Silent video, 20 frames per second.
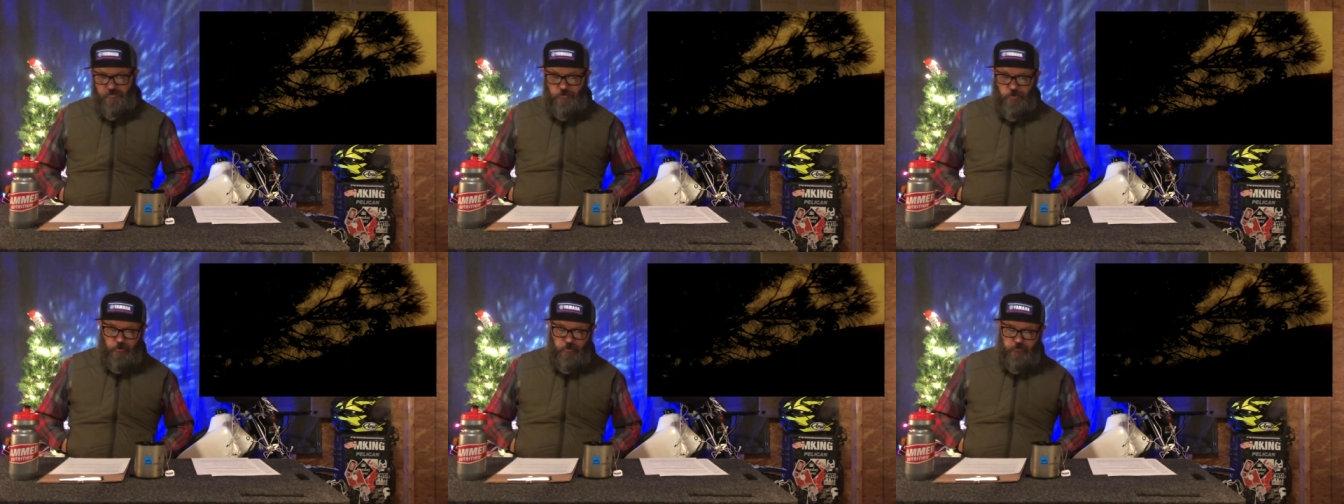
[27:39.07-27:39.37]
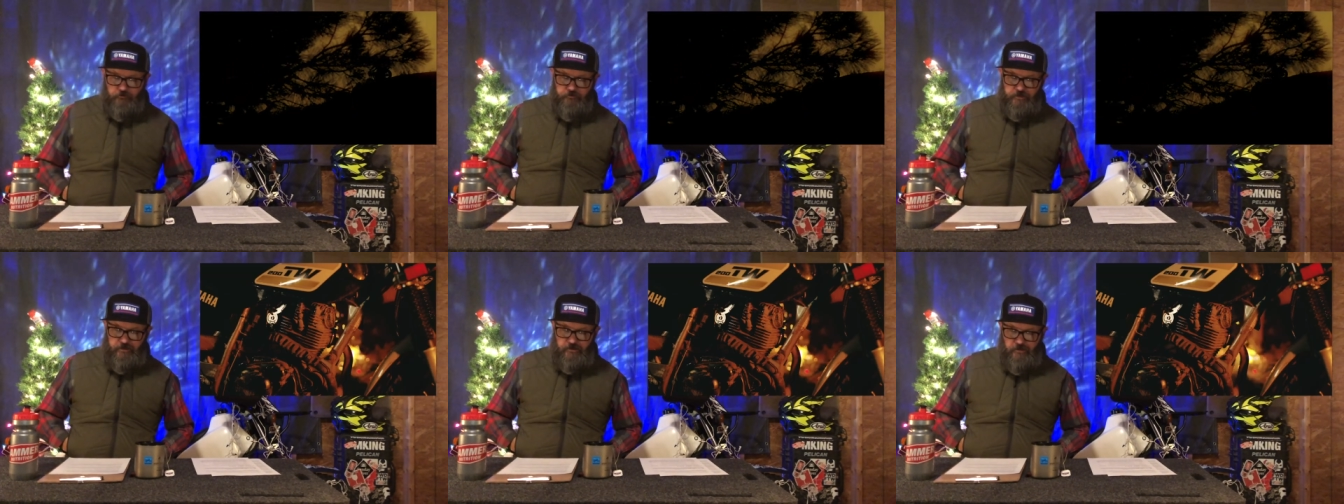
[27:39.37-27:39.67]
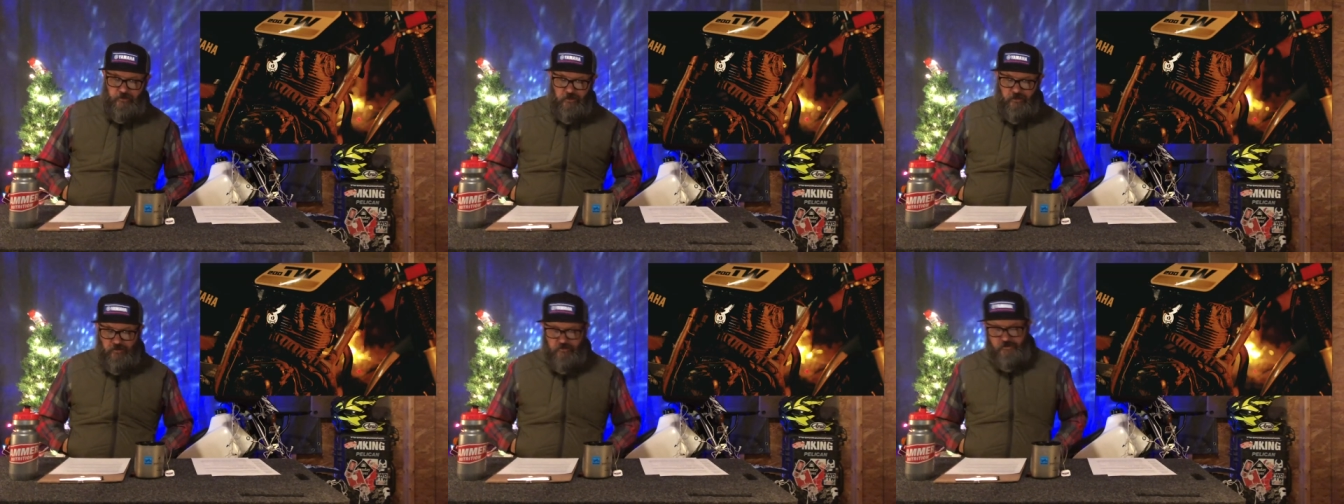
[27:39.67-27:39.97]
moto
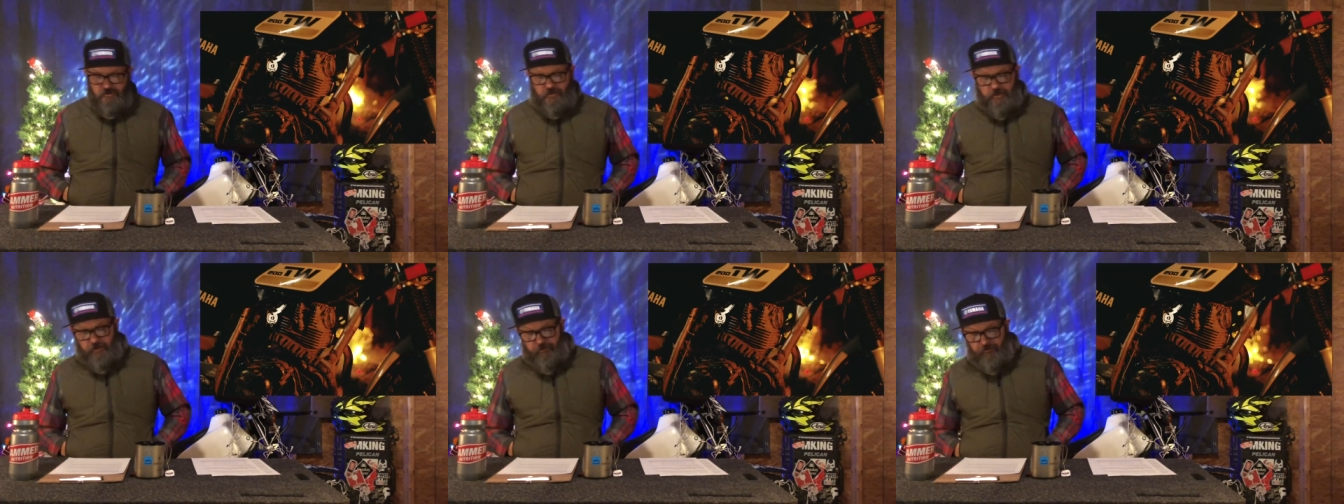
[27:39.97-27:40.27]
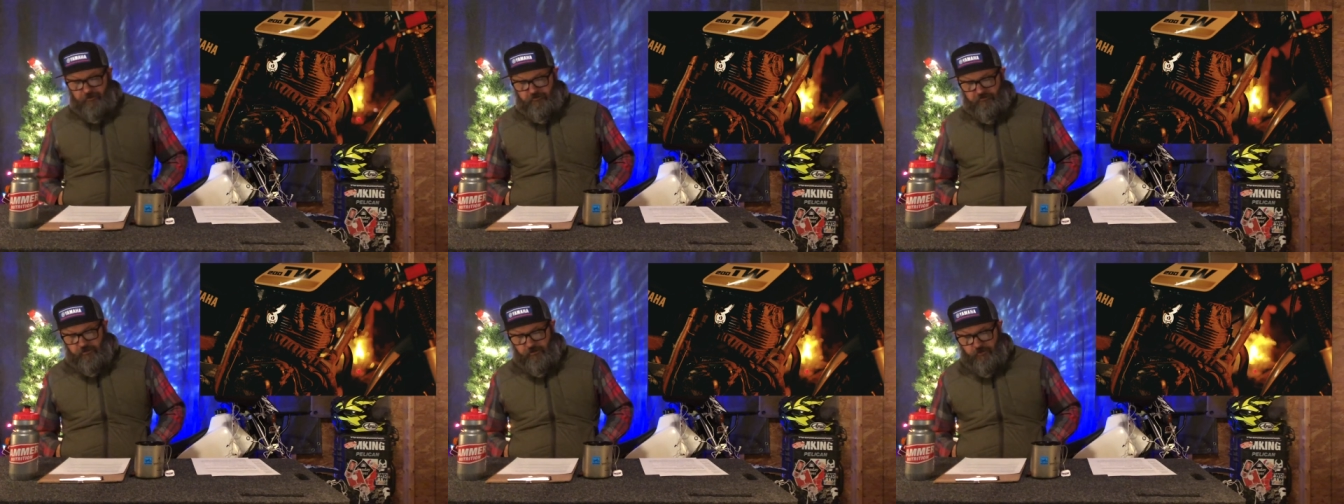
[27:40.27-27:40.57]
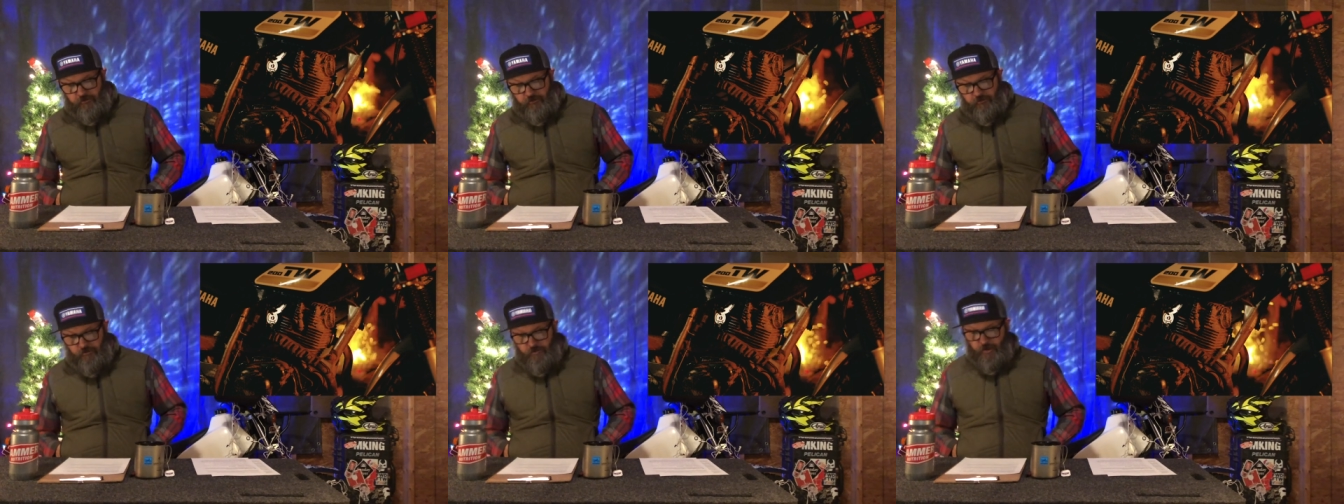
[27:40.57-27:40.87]
vlogs, gear
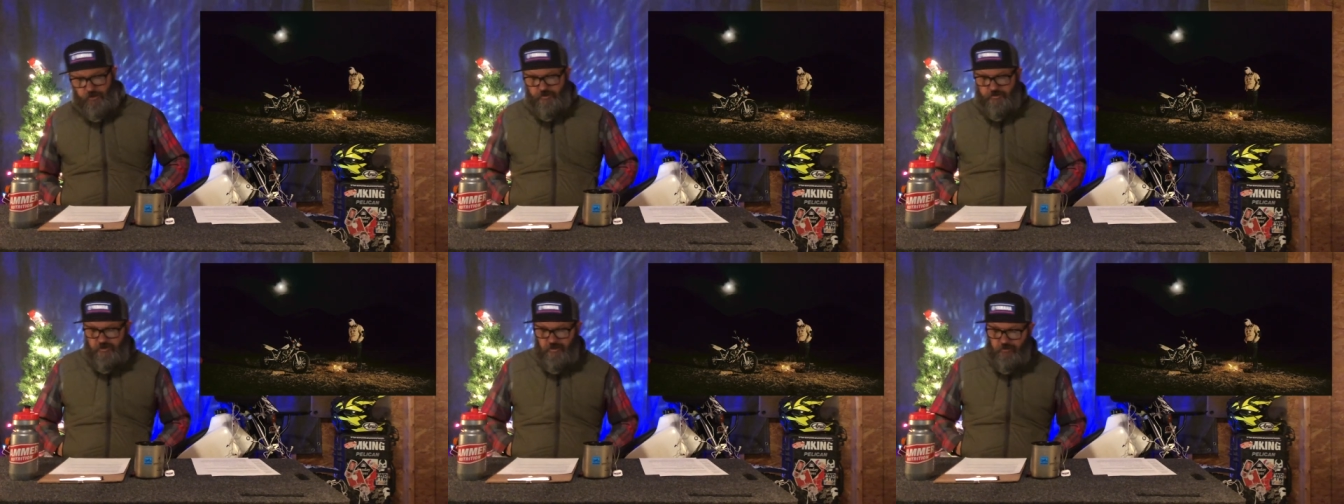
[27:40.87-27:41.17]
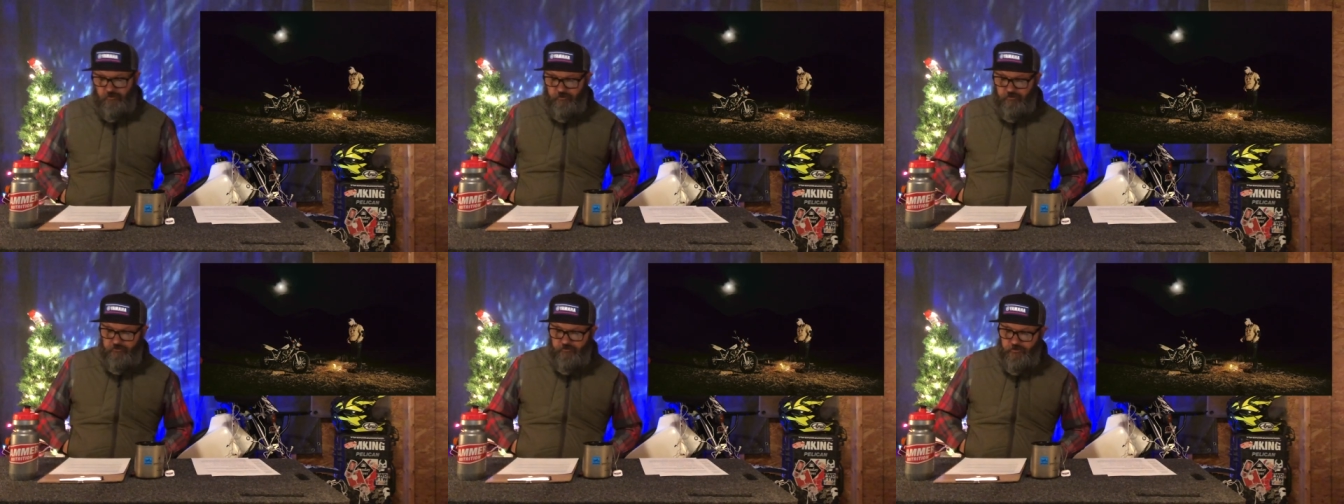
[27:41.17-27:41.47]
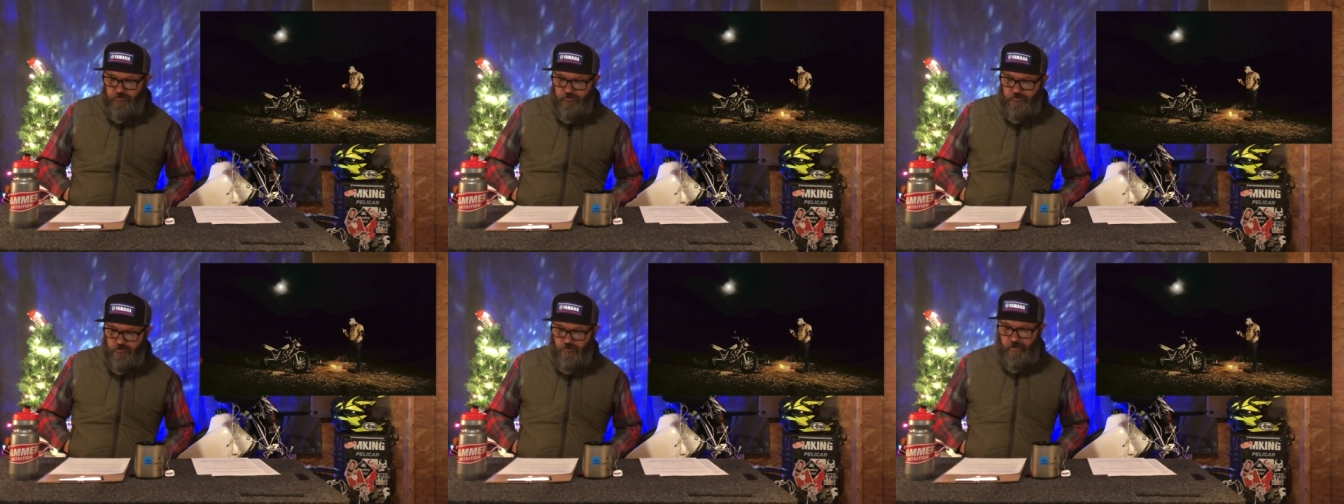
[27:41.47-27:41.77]
reviews, motorcycle
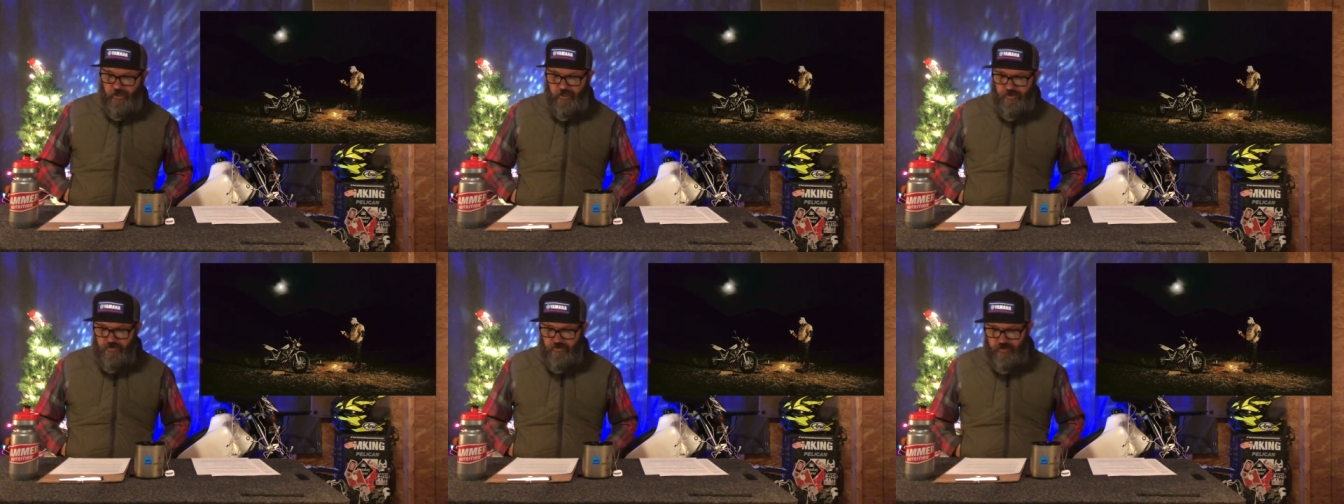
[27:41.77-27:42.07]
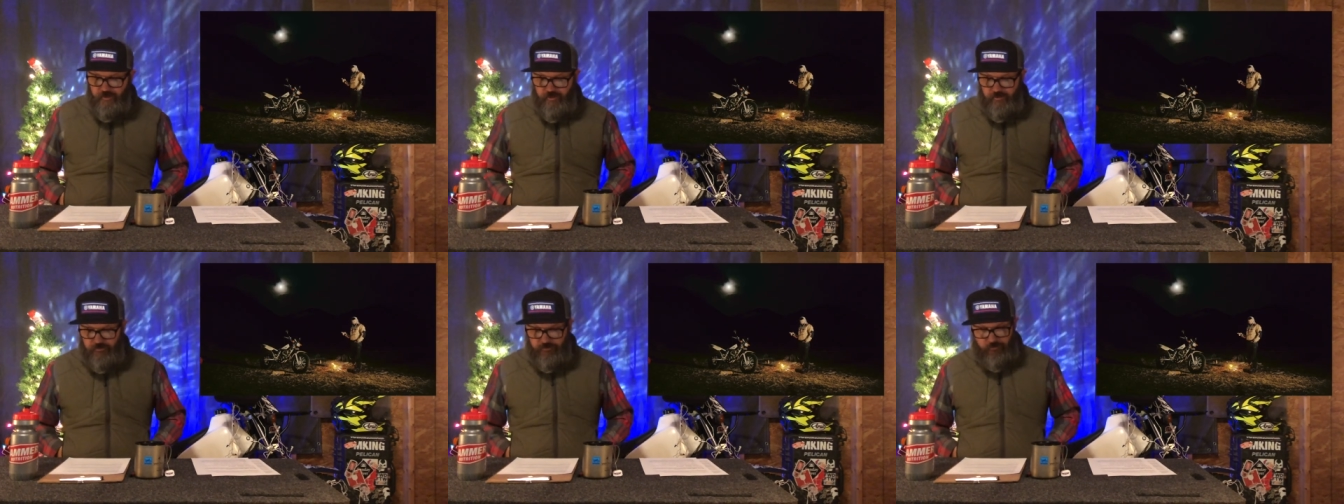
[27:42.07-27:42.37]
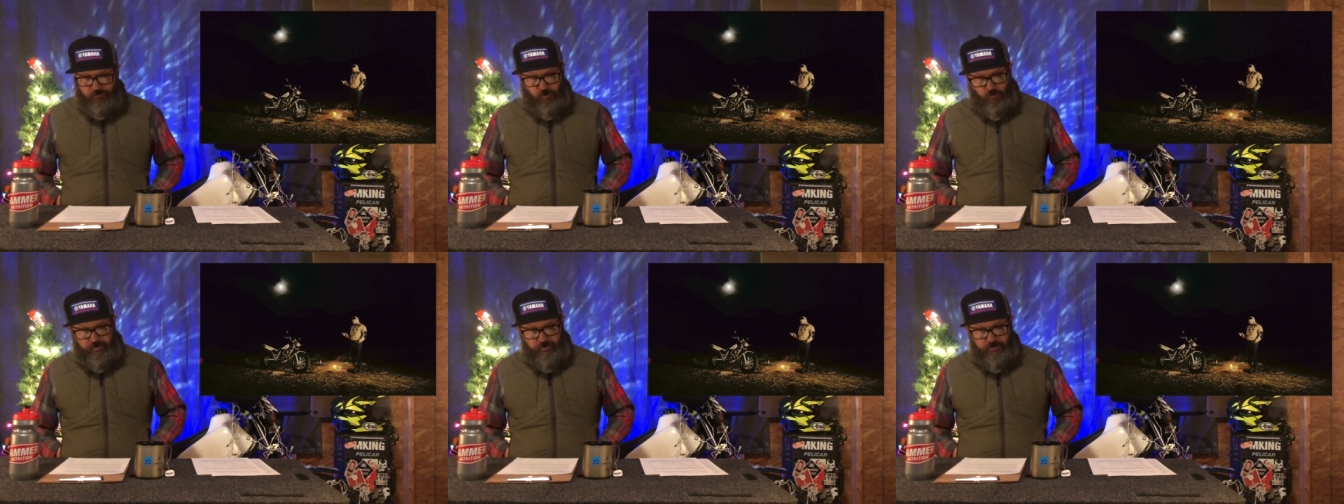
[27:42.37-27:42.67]
reviews, crash tests, and more.